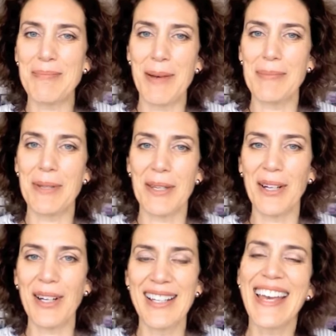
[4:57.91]

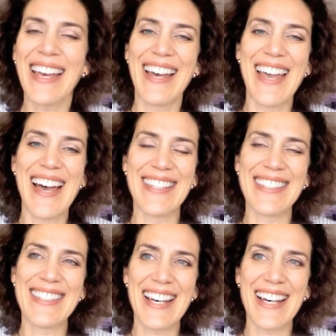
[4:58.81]
bumpier,
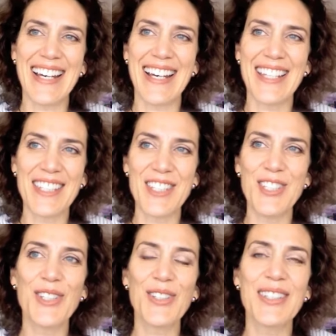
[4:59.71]
And you'll